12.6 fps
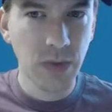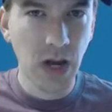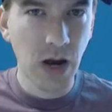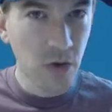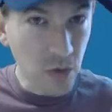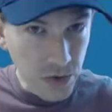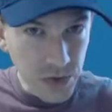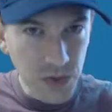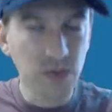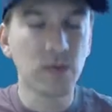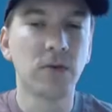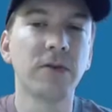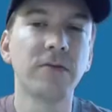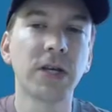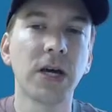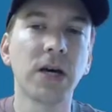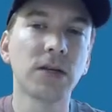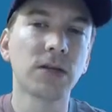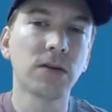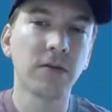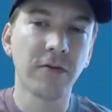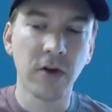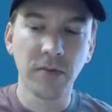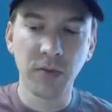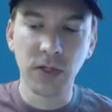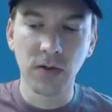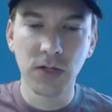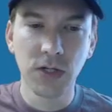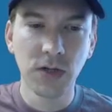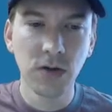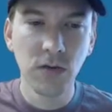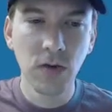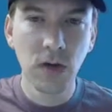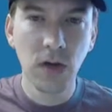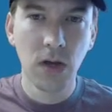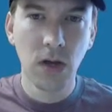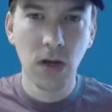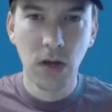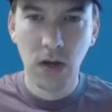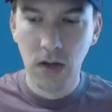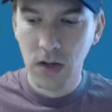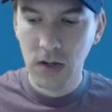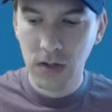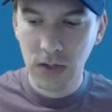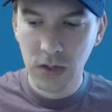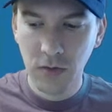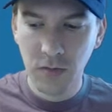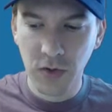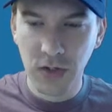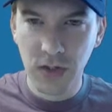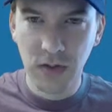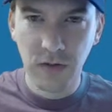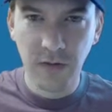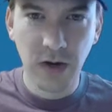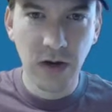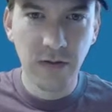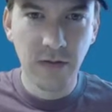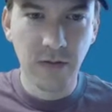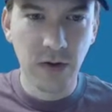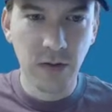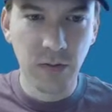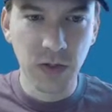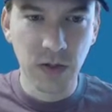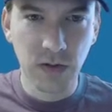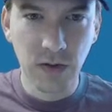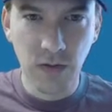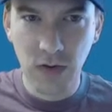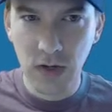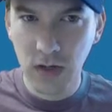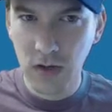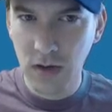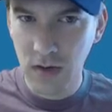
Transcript: hours worth of task for episode 2, 2.25 for episode 3,